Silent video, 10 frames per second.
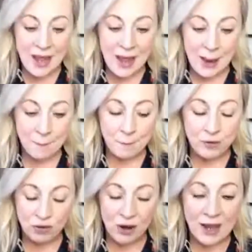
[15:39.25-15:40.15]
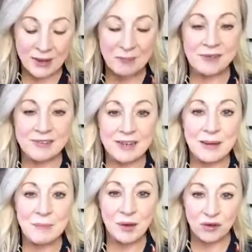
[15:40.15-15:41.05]
But try it
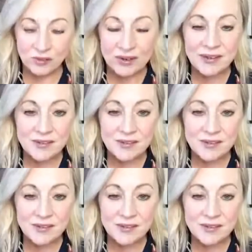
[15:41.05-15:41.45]
immediately, because